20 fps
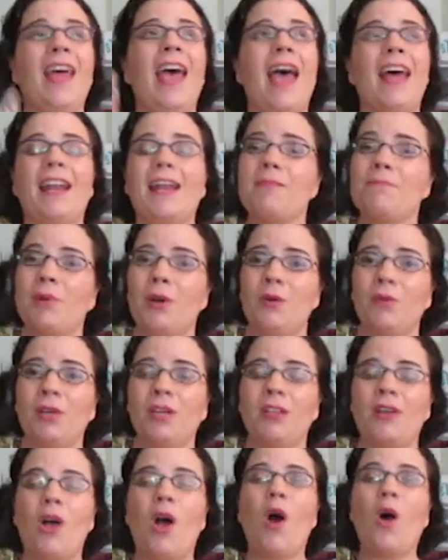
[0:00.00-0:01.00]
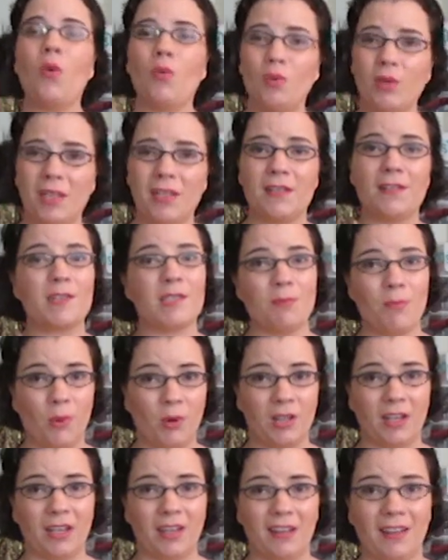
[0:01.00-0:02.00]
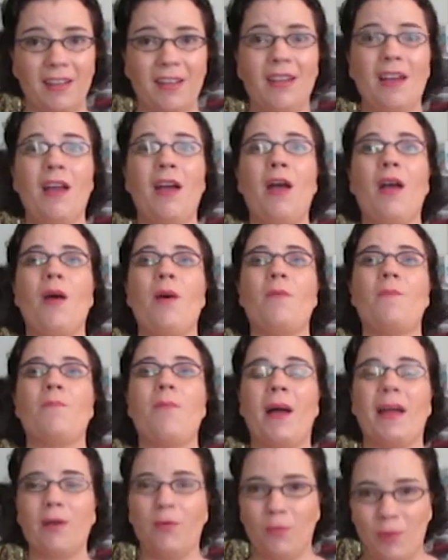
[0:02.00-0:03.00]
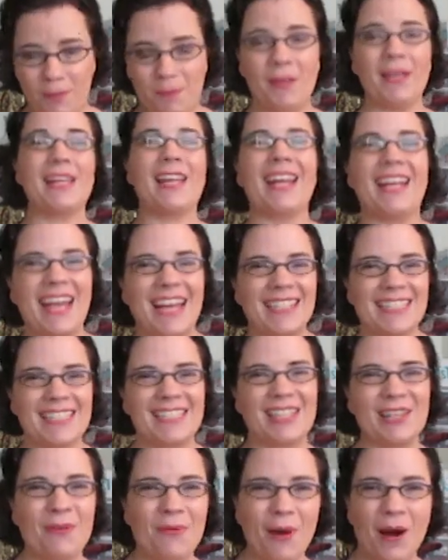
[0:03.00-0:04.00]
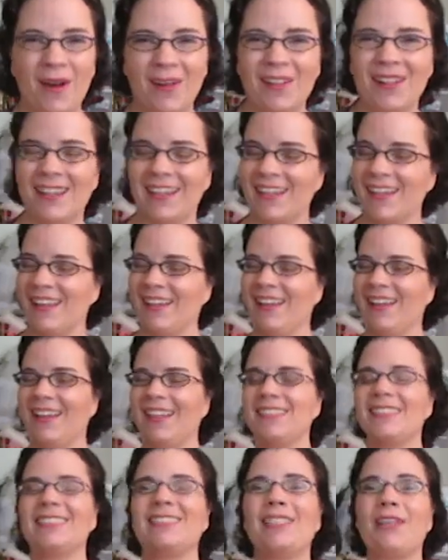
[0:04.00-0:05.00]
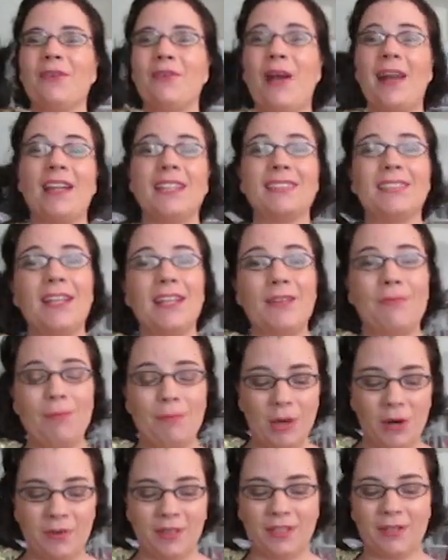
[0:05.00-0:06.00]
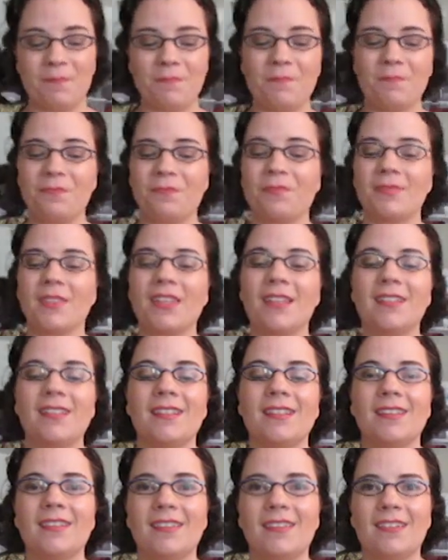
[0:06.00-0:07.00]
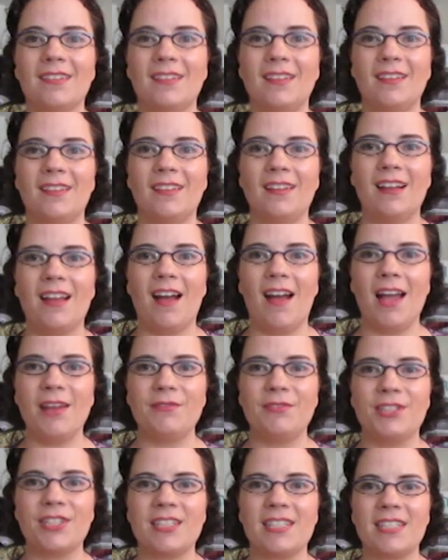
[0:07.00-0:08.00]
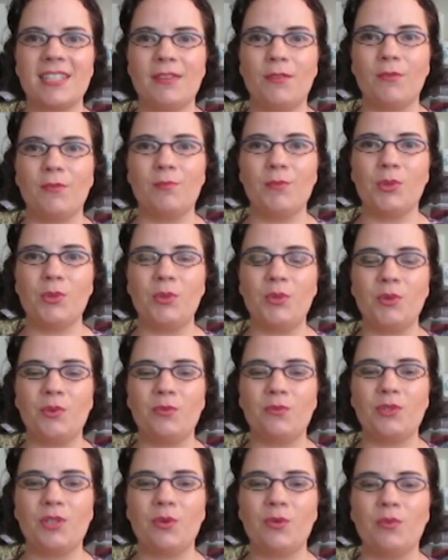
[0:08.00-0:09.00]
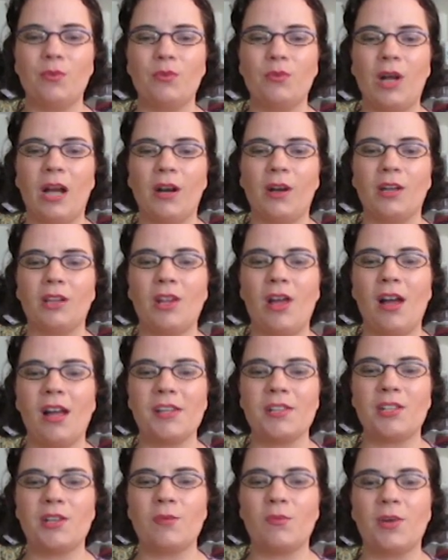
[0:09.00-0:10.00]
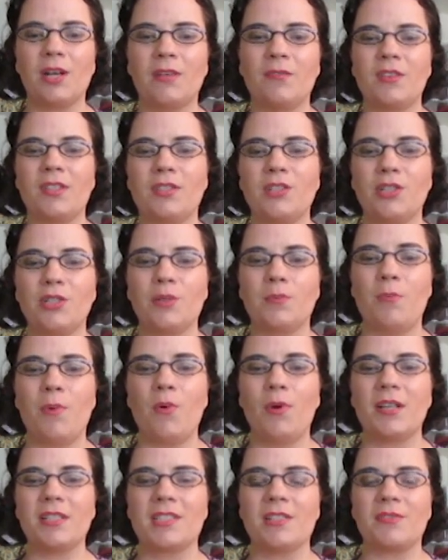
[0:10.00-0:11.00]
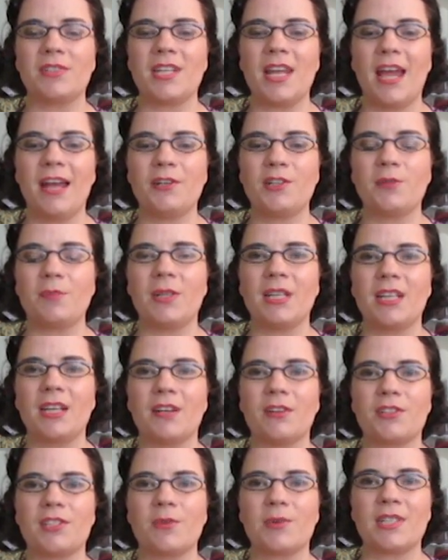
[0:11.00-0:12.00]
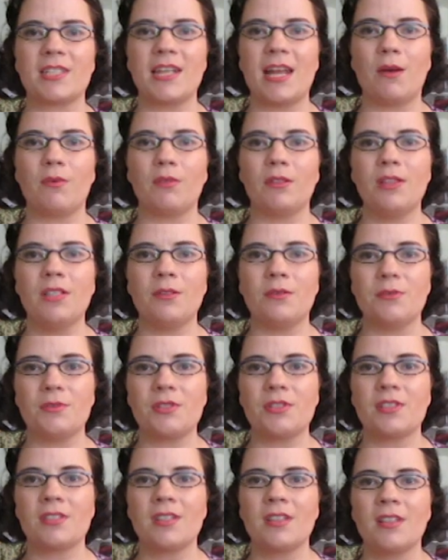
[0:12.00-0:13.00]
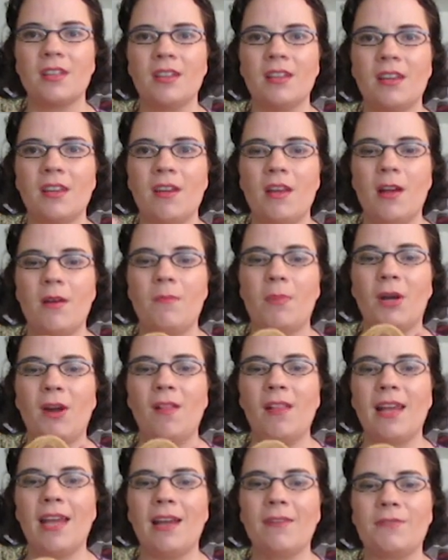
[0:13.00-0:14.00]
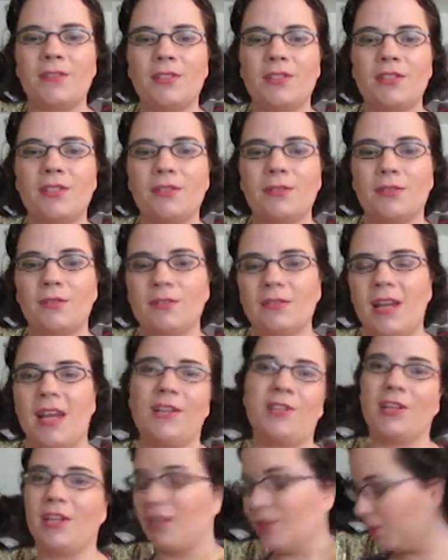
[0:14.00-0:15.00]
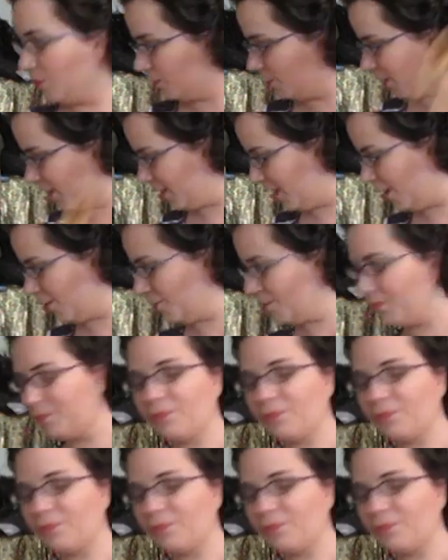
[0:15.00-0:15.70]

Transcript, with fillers: And I broke it only this morning by whipping it against the wall. So, and it's not even broken. I've just moved or lost one of the two points of attachment here, so it's now loose. But all I have to do, actually I'll do it right now.